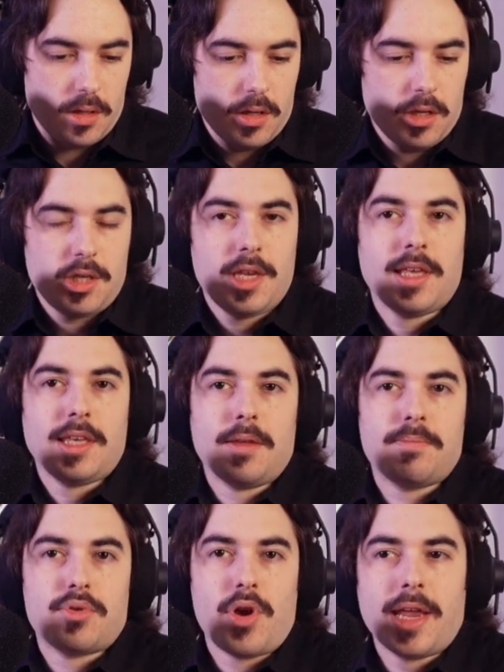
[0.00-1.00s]
she didn't get
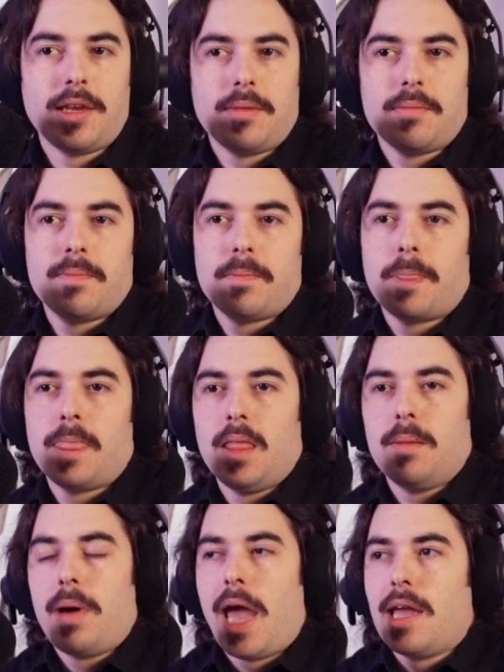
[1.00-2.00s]
pregnant
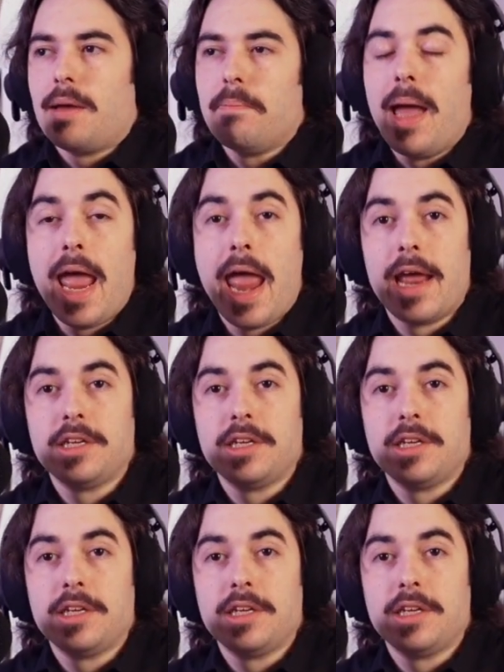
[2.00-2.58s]
by a man.